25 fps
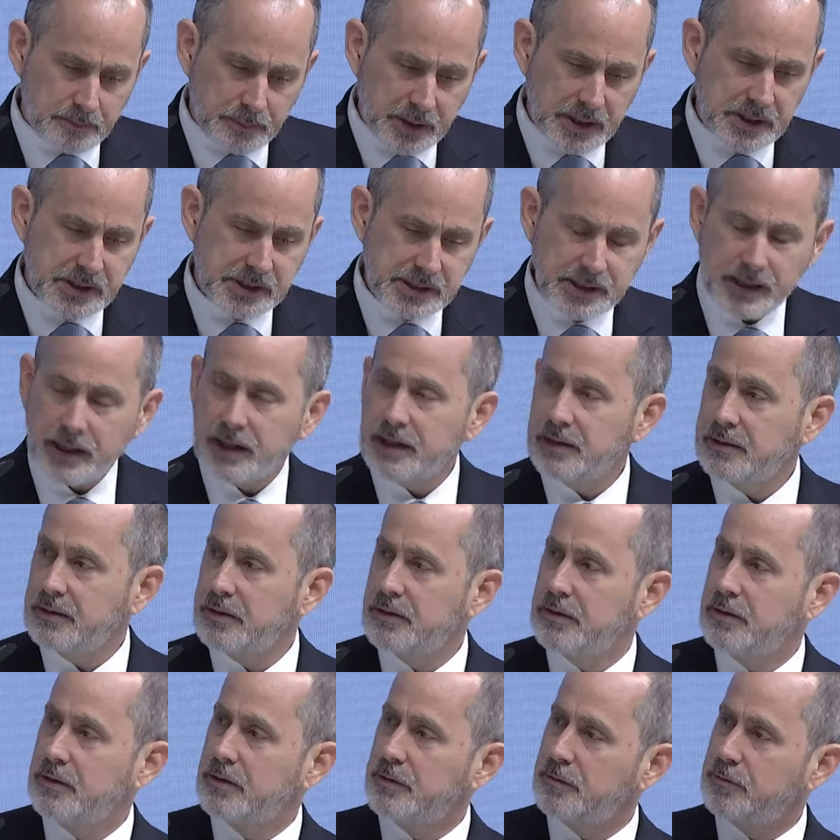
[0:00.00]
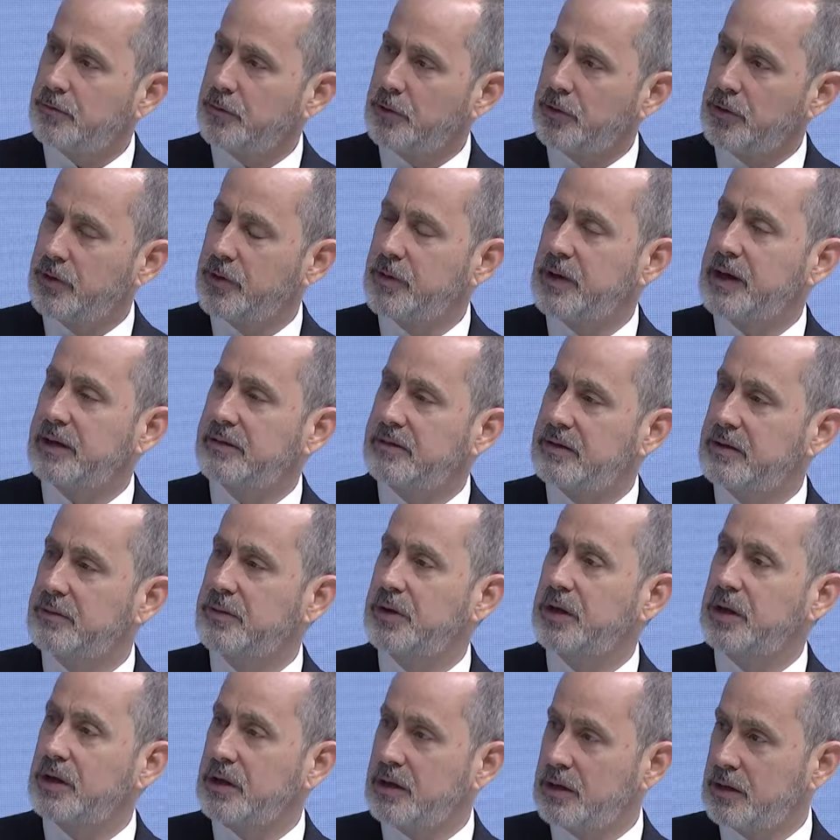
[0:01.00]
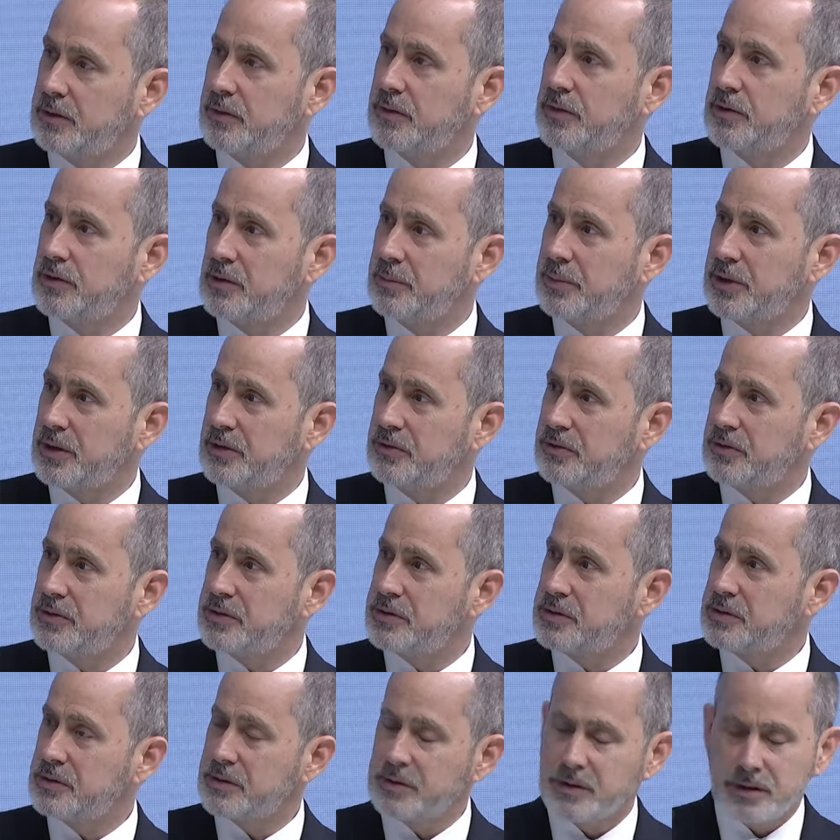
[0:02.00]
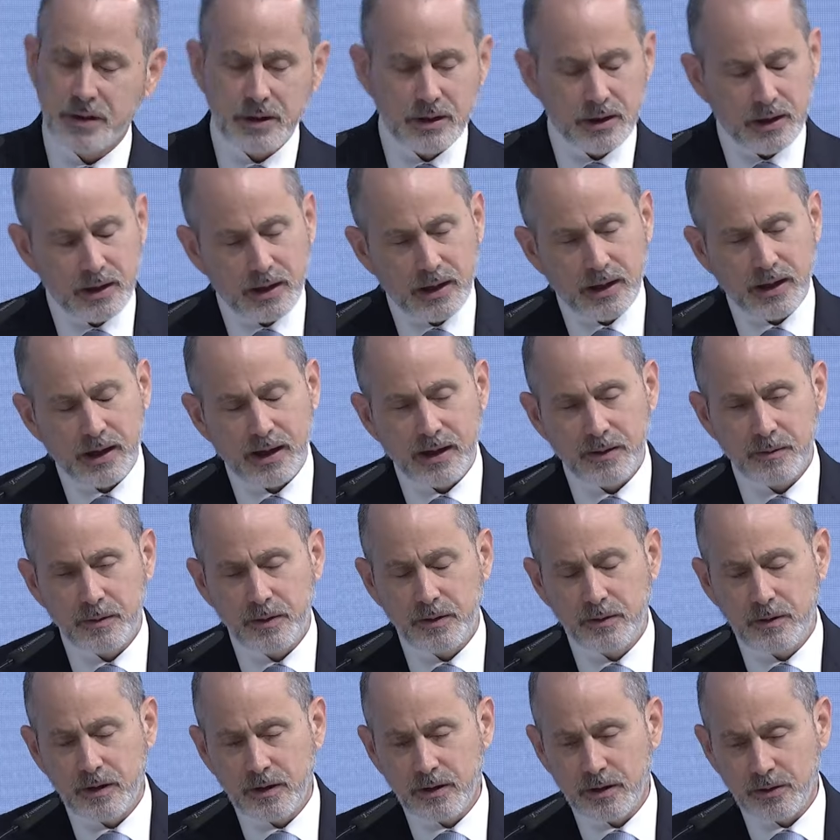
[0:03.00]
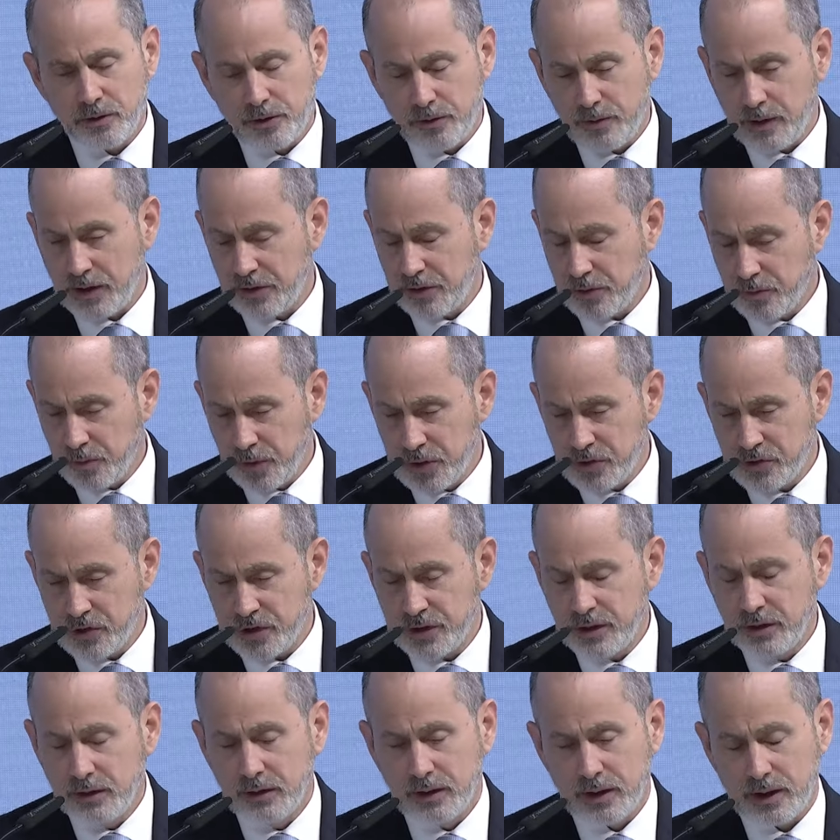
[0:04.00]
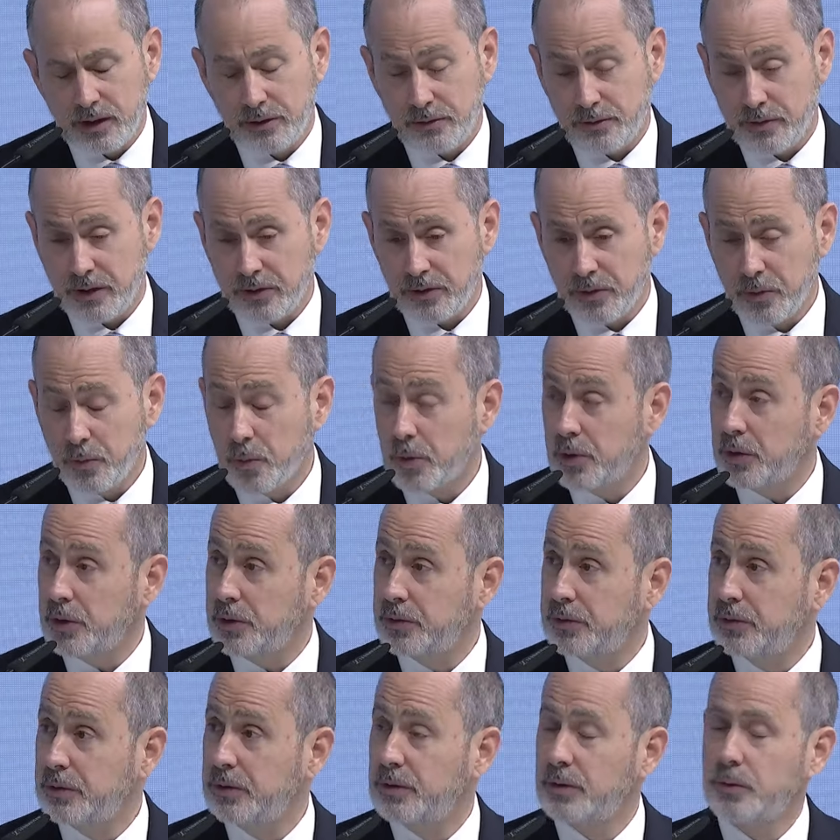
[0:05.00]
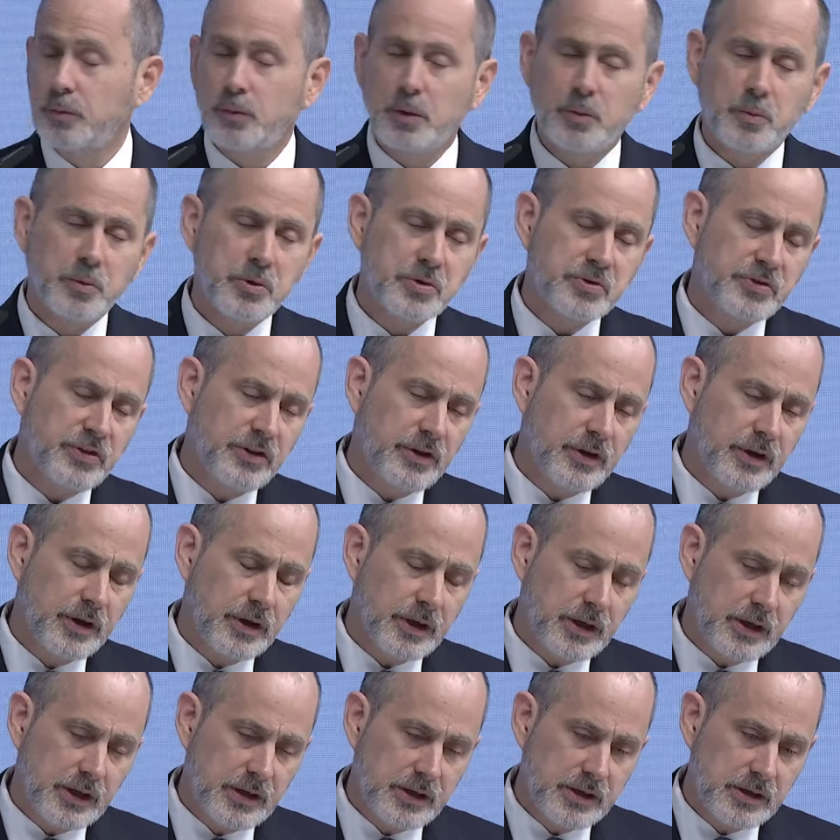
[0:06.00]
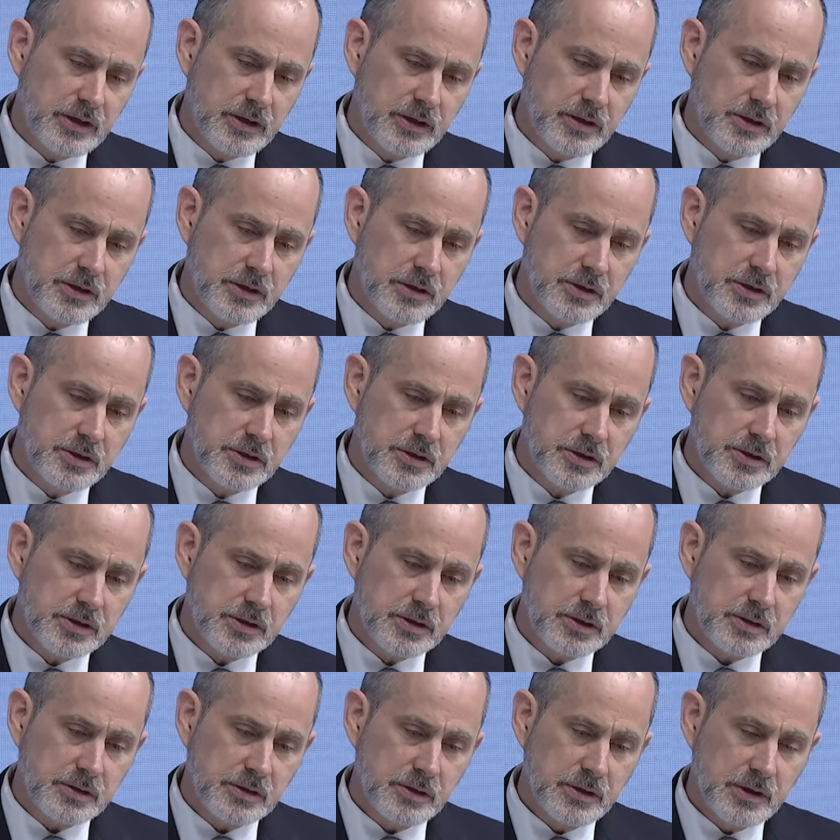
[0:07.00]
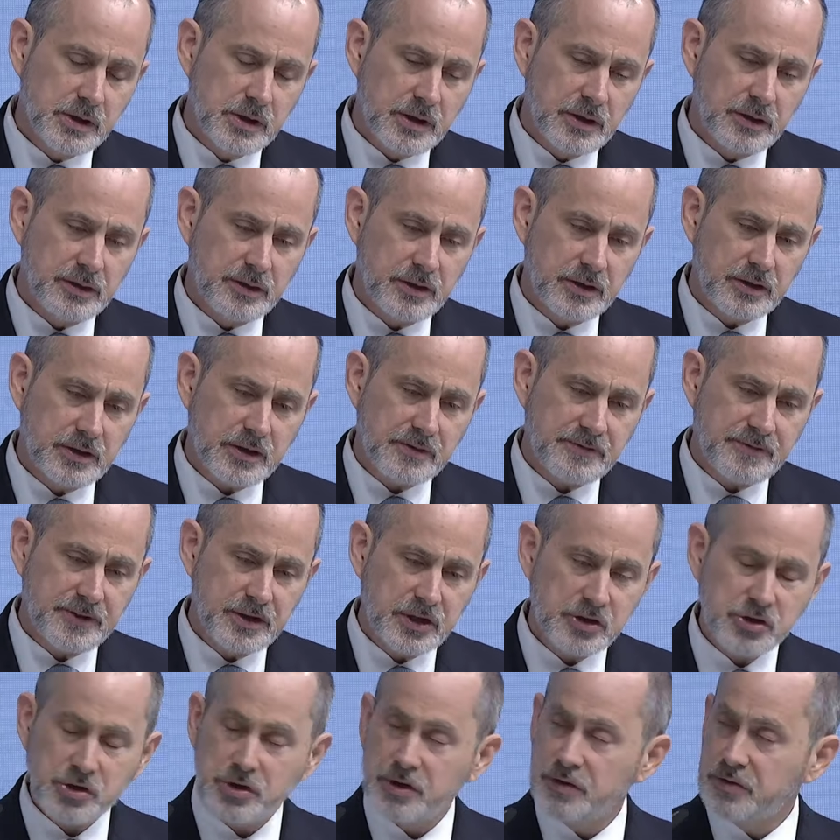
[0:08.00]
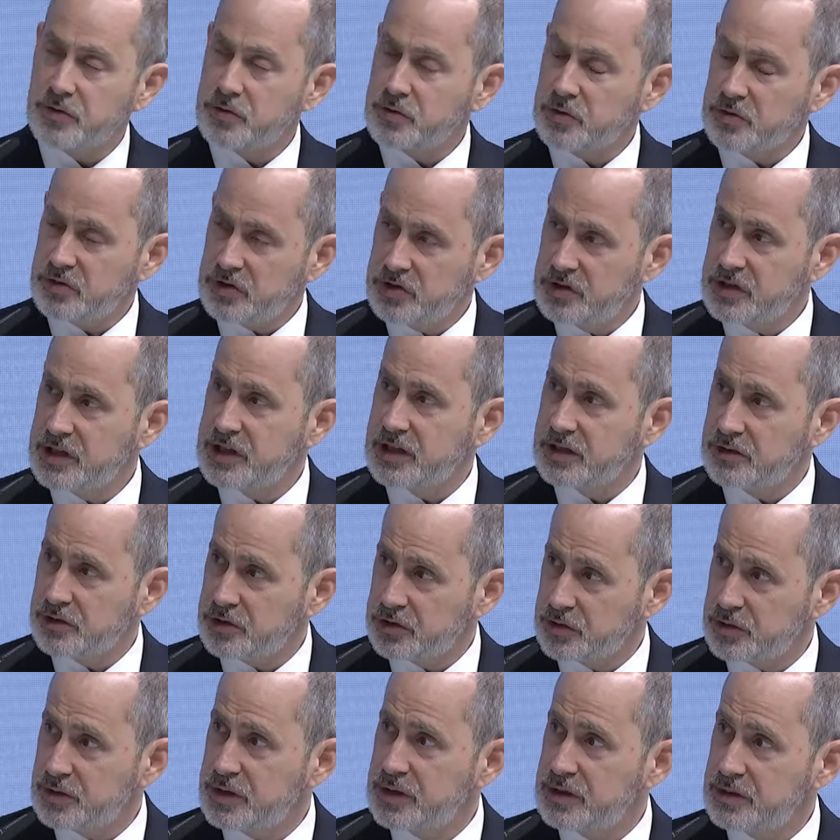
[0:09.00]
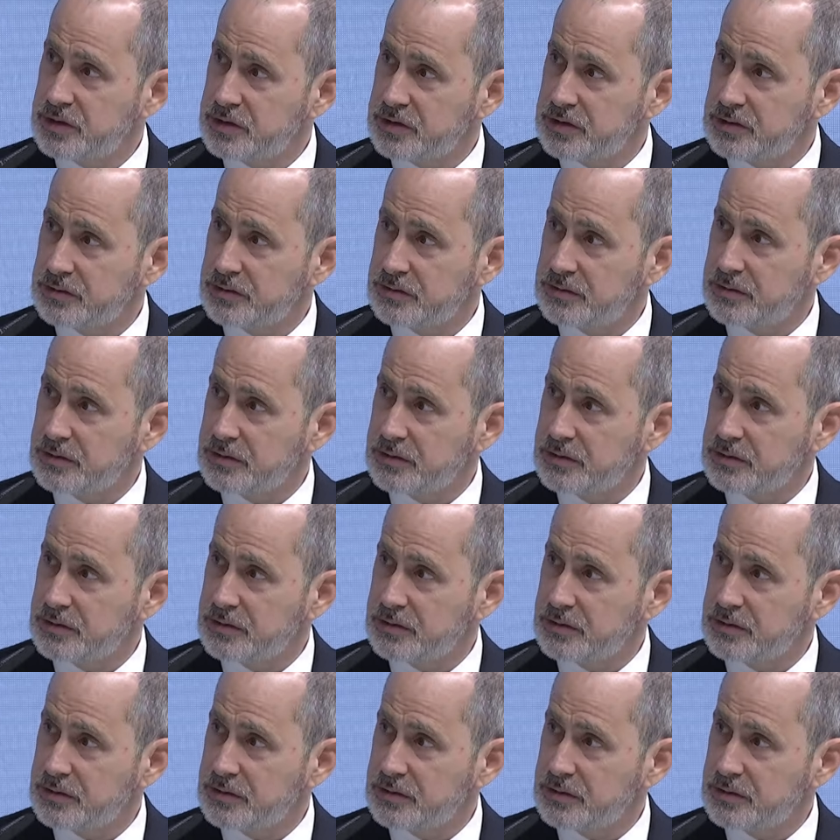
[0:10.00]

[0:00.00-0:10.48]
baseline for their activity in their home countries. And throughout the region and throughout the world, what we're seeing is the definition of strategic industries